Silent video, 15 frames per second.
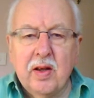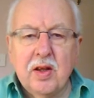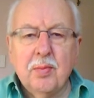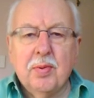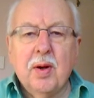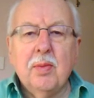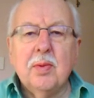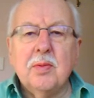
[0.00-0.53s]
Then the
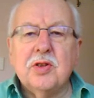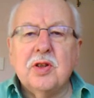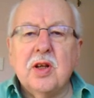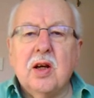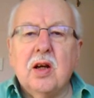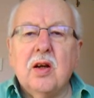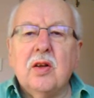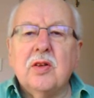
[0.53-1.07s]
problems
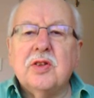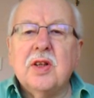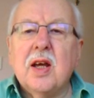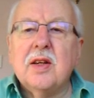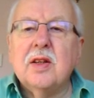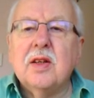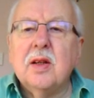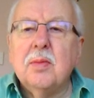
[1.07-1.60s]
start on
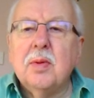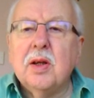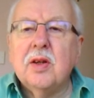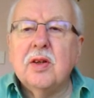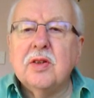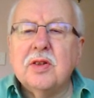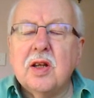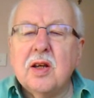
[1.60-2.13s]
Saturday
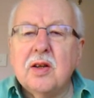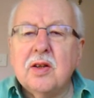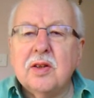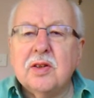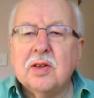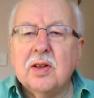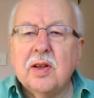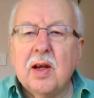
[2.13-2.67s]
because
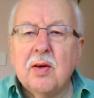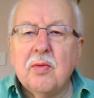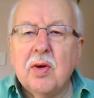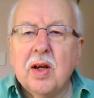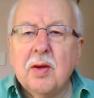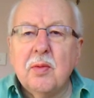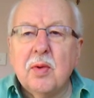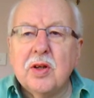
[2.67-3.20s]
that
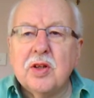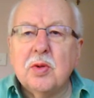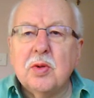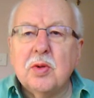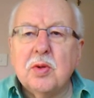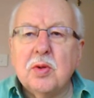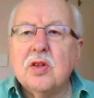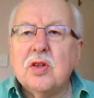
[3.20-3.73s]
rain which
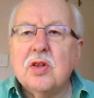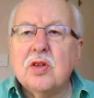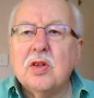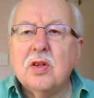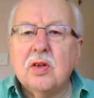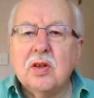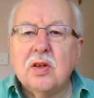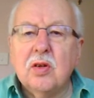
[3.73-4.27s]
will have
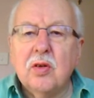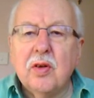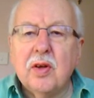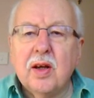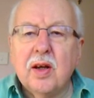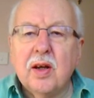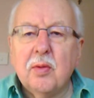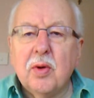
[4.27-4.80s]
reached
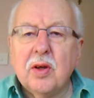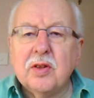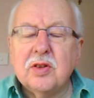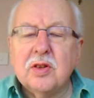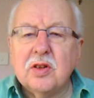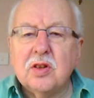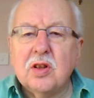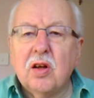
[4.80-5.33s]
Northern Ireland and
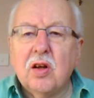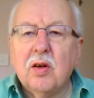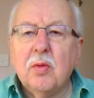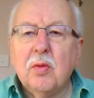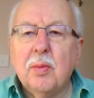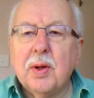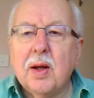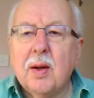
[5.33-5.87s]
Western Scotland
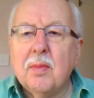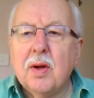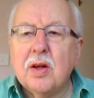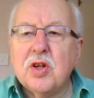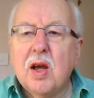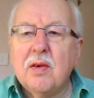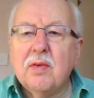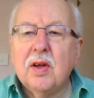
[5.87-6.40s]
will become
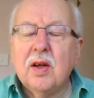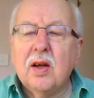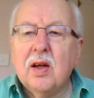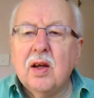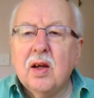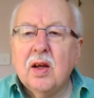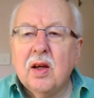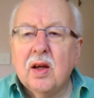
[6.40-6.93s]
much heavier
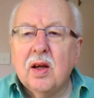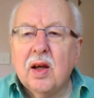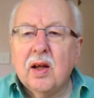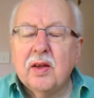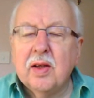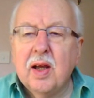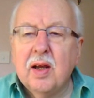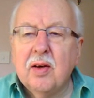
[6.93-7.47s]

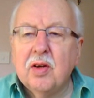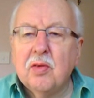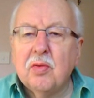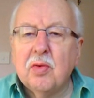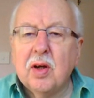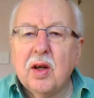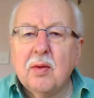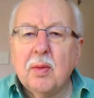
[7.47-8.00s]
and the area
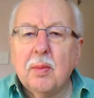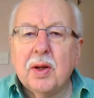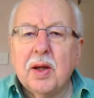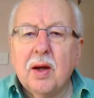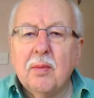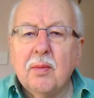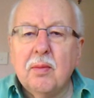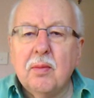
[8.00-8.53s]
of rain will
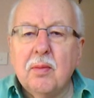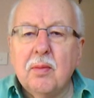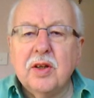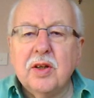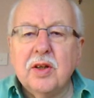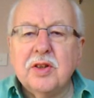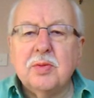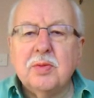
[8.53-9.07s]
become more
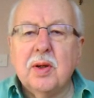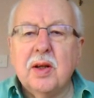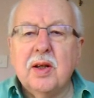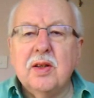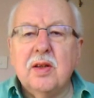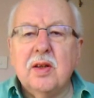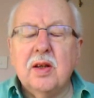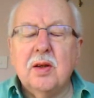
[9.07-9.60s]

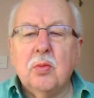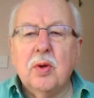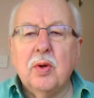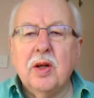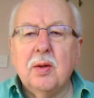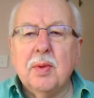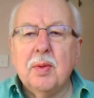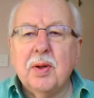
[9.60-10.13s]
widespread. The
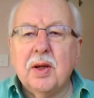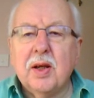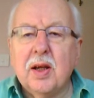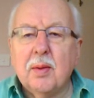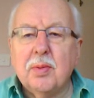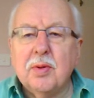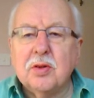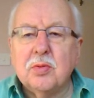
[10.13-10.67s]
wind will be
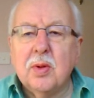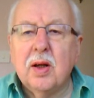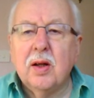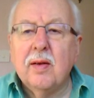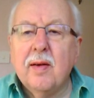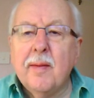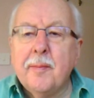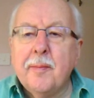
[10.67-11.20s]
picking up as
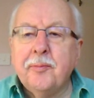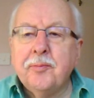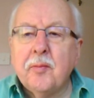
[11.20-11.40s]
well.